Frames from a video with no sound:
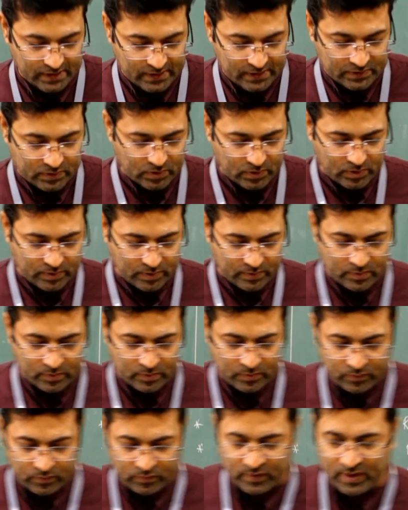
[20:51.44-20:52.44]

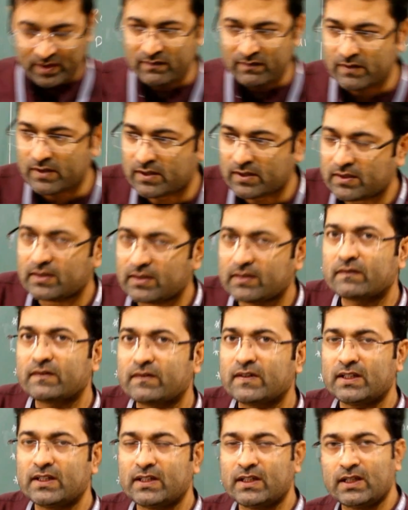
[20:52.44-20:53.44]
So, whenever
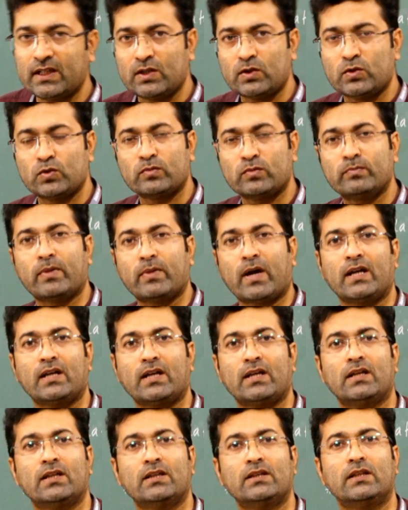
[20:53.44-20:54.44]
we need to
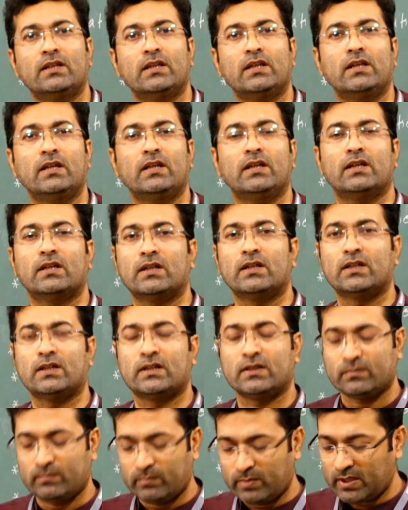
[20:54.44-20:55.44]
bind the
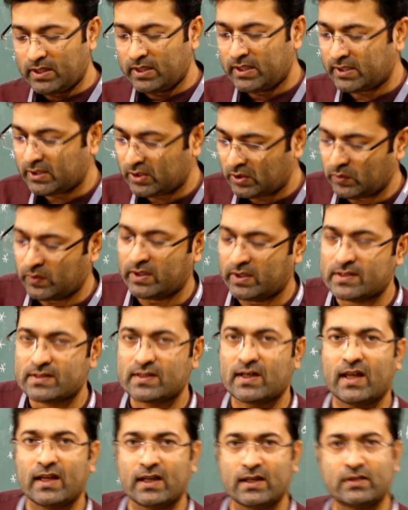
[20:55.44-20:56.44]
building units,
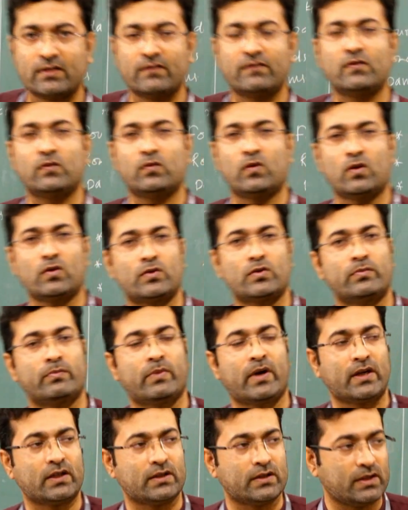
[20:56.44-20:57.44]
like if you want to
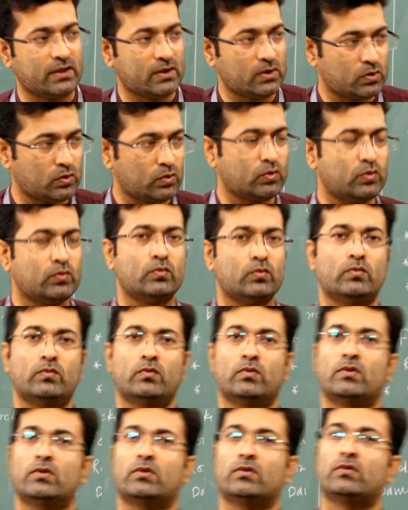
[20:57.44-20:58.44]
bind the two
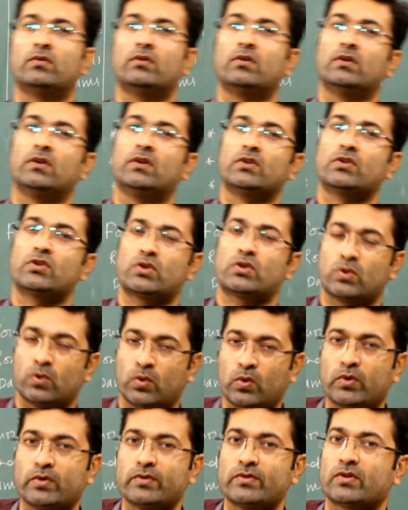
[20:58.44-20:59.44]

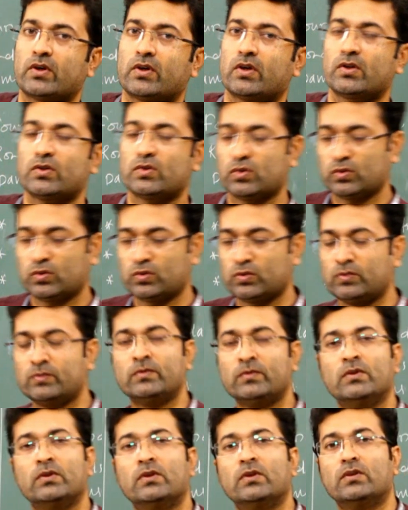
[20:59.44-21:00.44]
stones or two
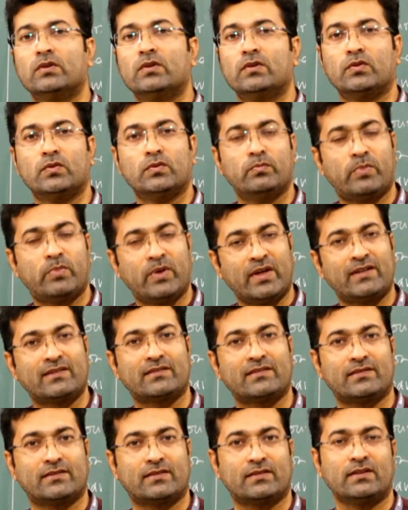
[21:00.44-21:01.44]

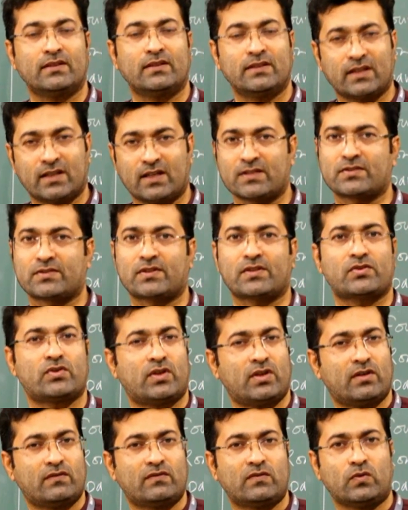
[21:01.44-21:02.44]
bricks in the
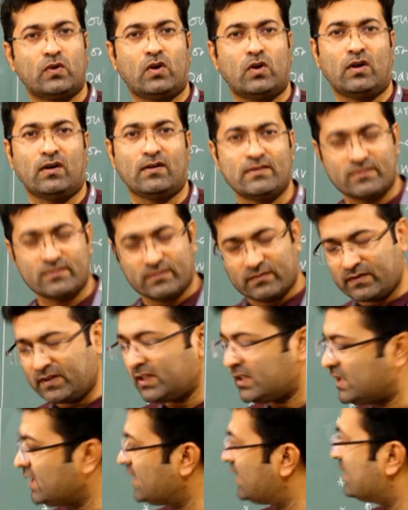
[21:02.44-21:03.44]
construction of walls, we
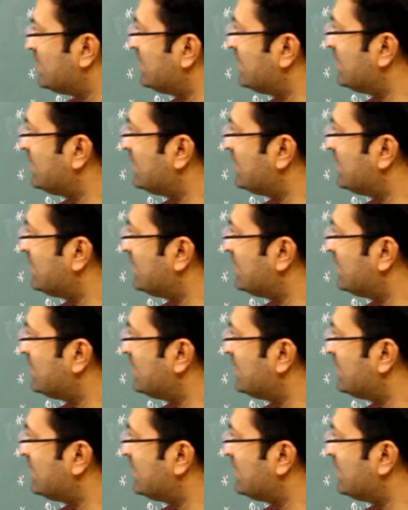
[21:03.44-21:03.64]
need